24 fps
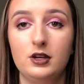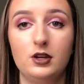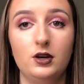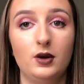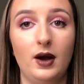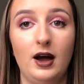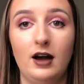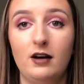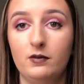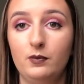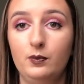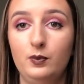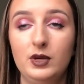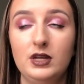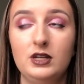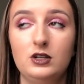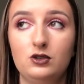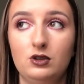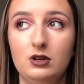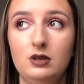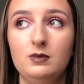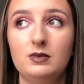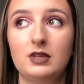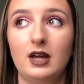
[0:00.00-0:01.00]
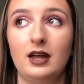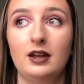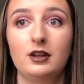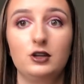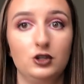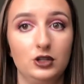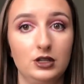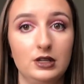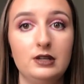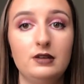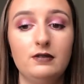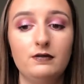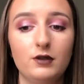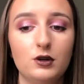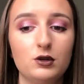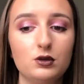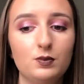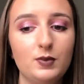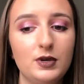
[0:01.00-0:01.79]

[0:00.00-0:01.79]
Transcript: you know, have big dreams and achieve those